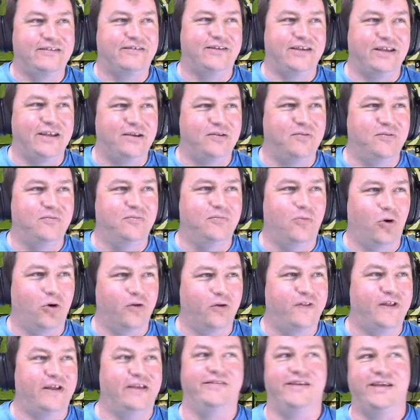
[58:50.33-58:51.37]
see more
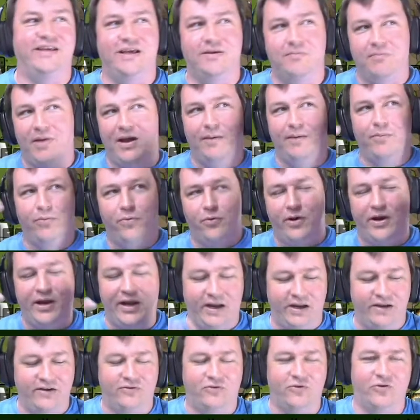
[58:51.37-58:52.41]
things to get my
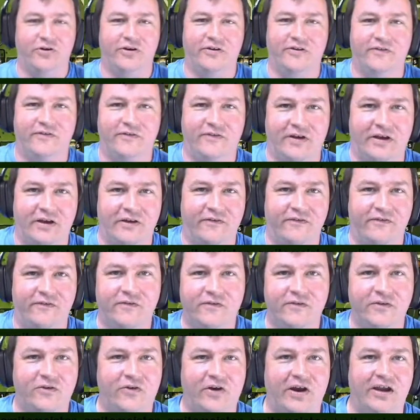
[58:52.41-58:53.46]
brain sort
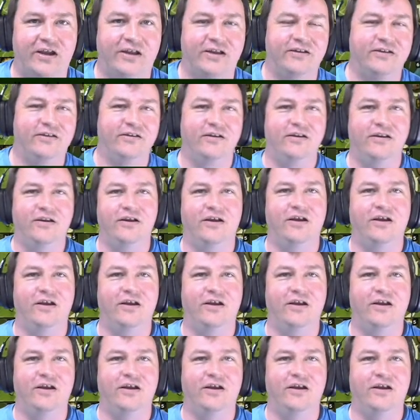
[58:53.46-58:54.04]
of cranking.